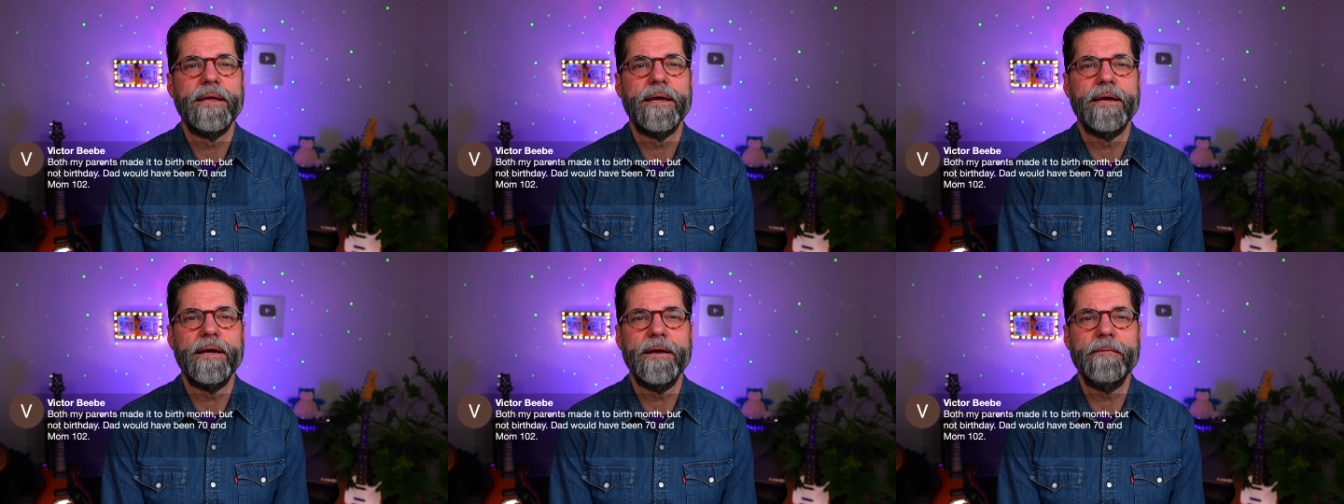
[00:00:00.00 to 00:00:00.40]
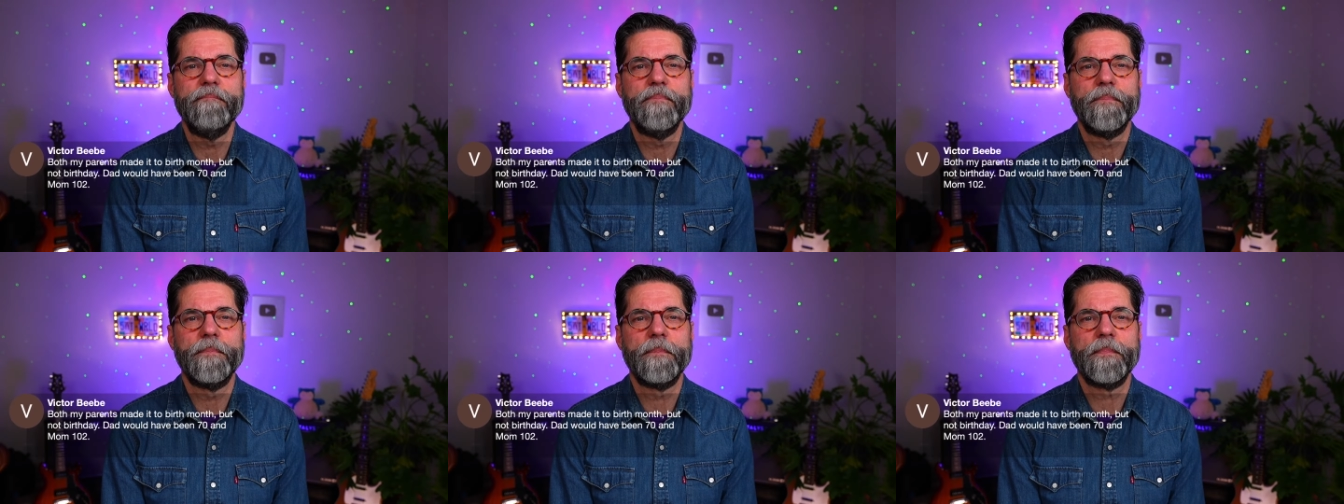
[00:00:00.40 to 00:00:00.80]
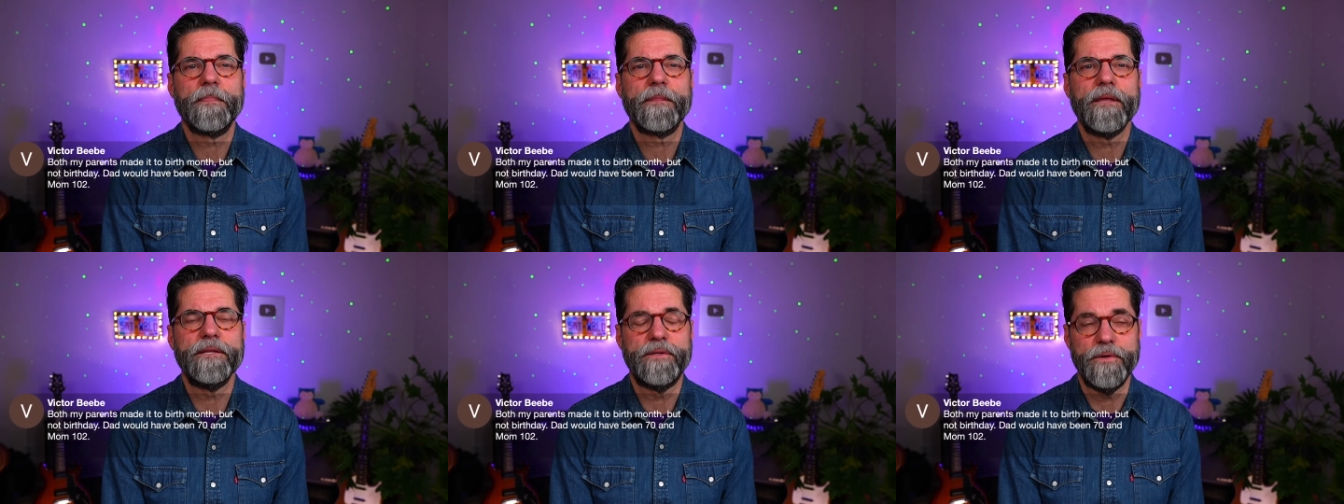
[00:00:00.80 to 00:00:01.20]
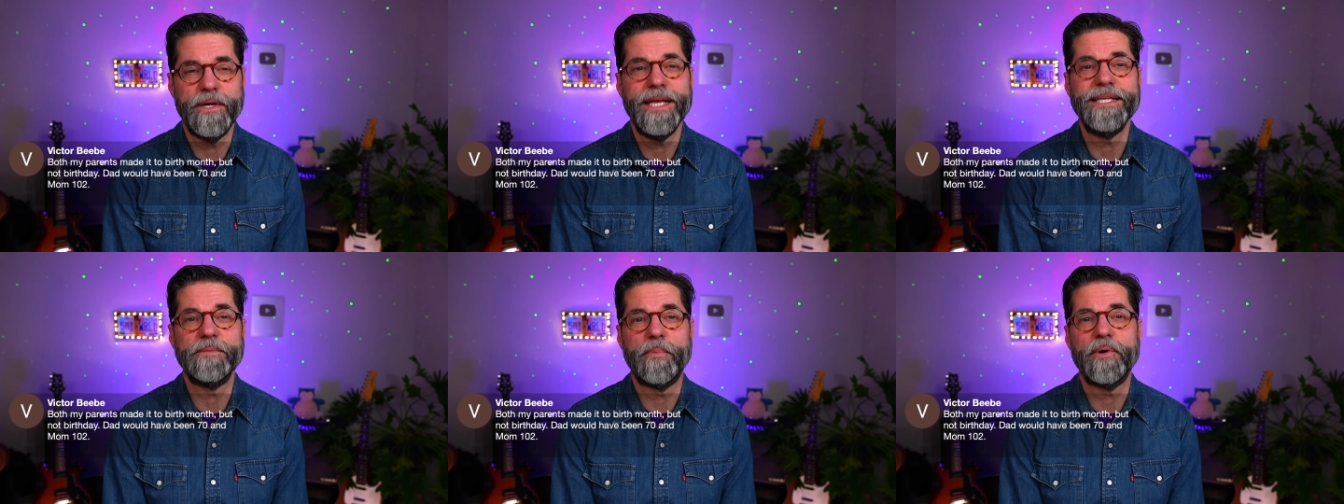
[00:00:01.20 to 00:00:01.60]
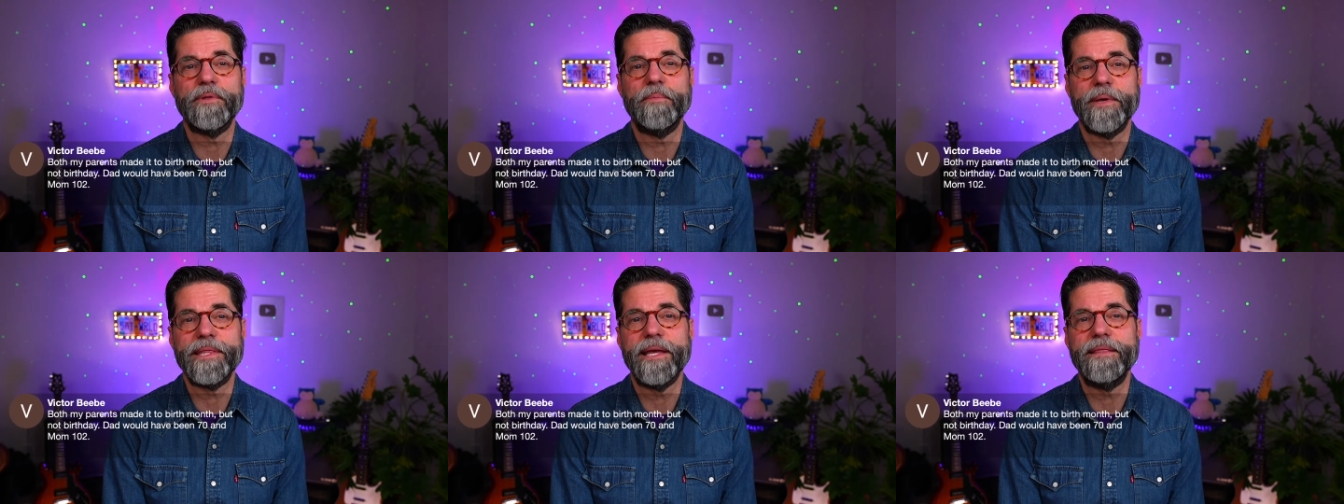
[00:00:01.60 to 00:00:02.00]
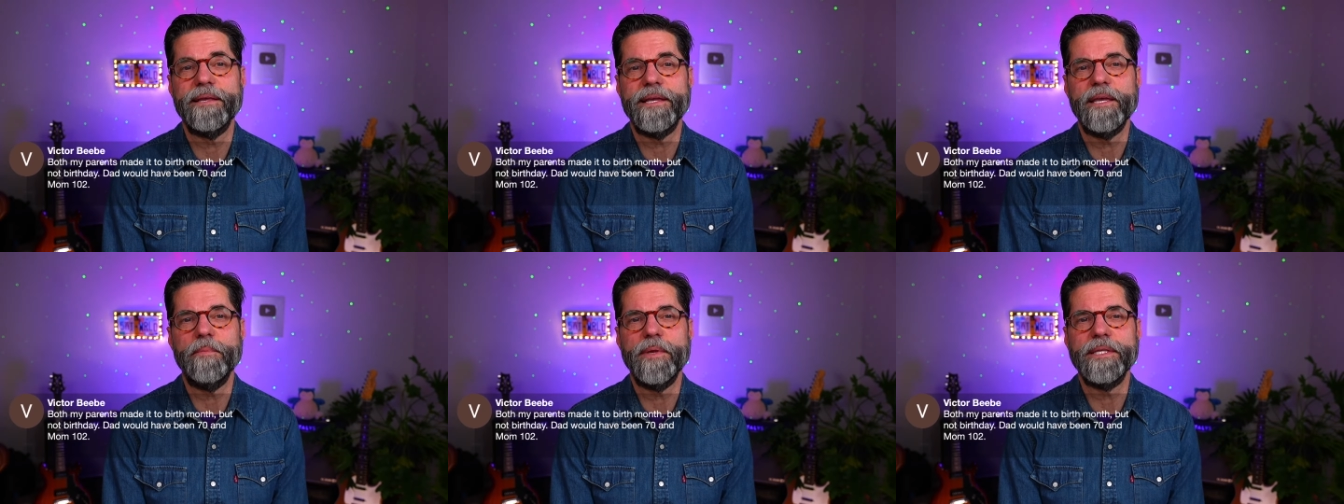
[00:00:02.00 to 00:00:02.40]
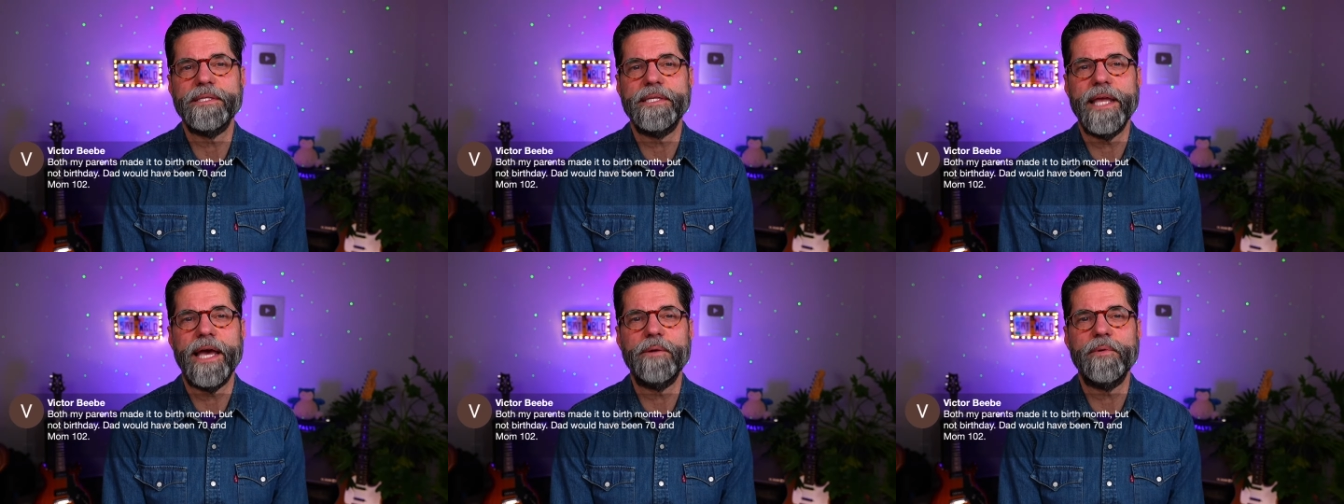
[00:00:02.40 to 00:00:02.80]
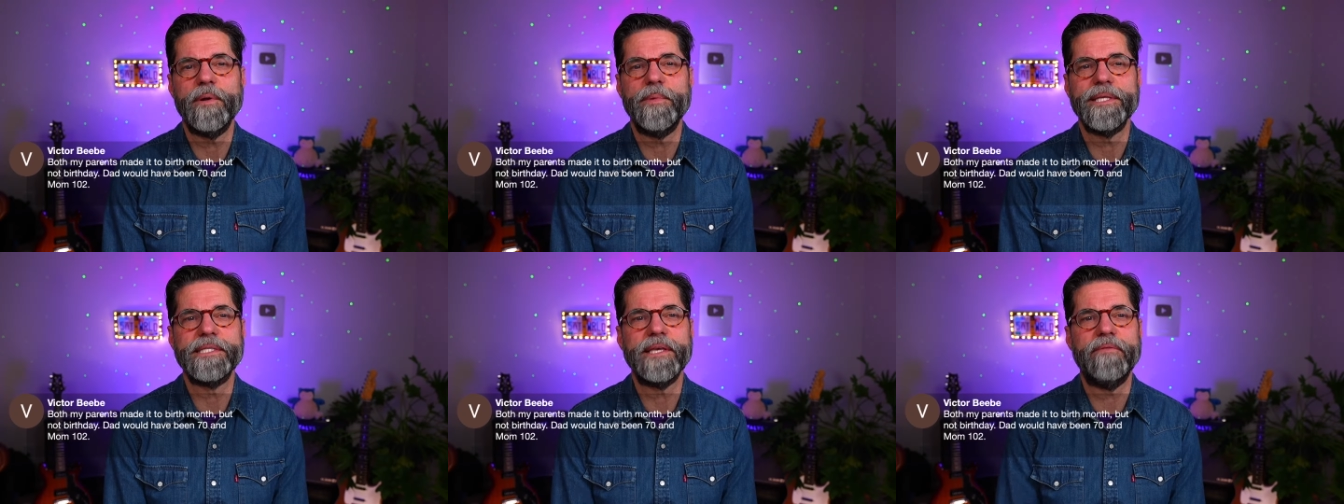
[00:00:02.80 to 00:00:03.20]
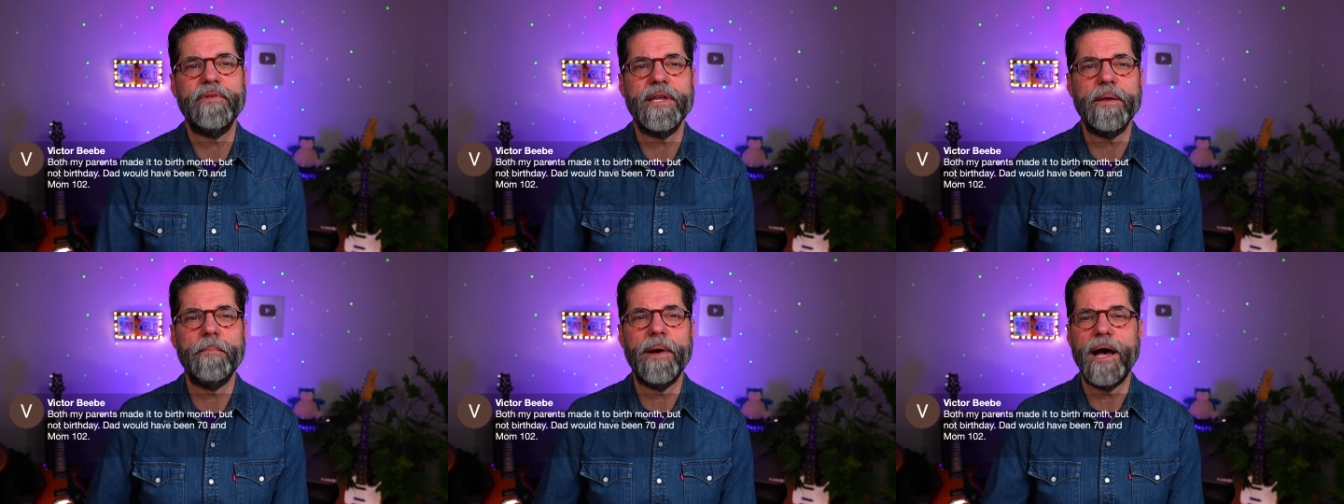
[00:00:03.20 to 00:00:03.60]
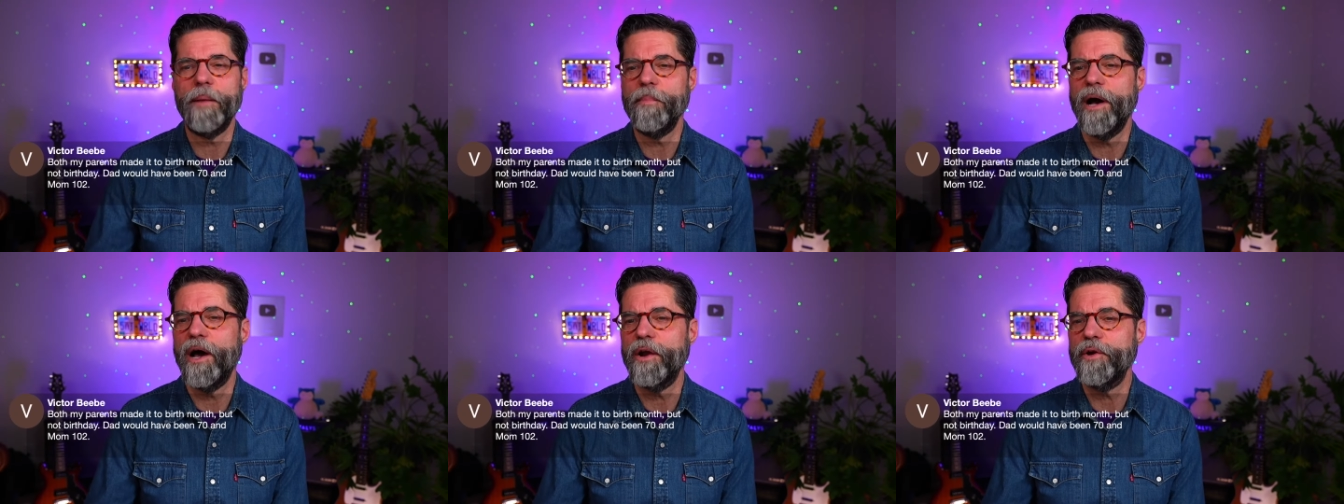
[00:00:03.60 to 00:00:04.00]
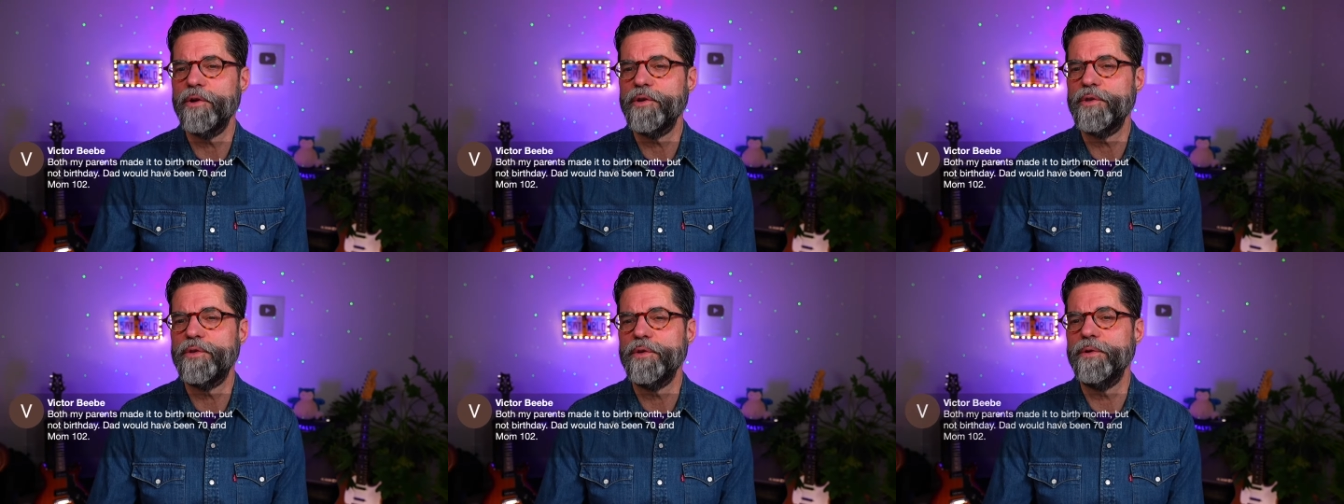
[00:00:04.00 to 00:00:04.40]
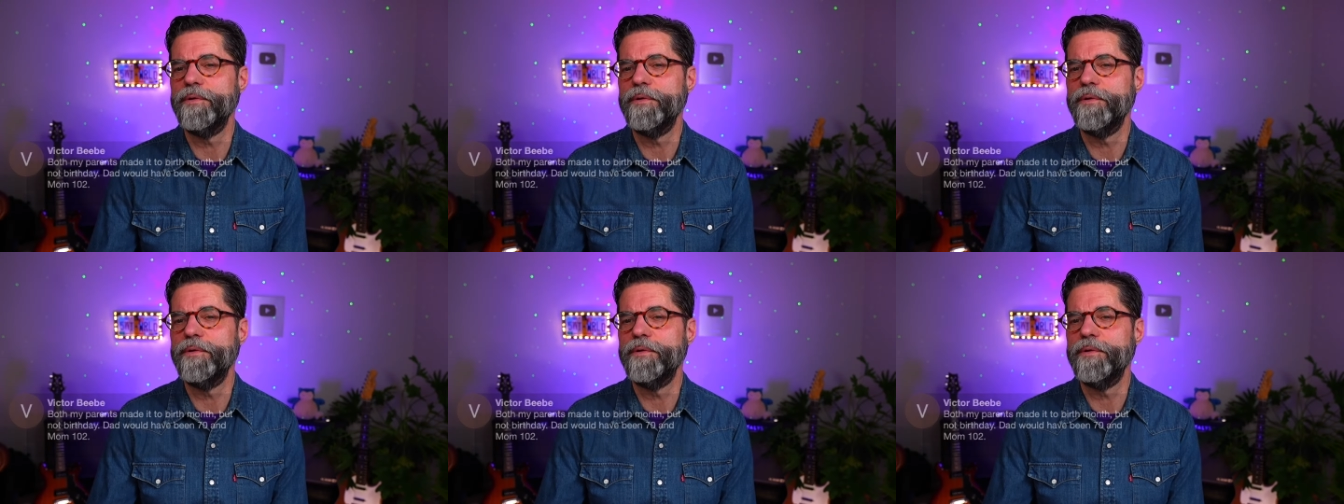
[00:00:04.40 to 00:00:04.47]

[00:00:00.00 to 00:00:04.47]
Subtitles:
To his birth month, I think he means. Dad would have been 70 and mom 102.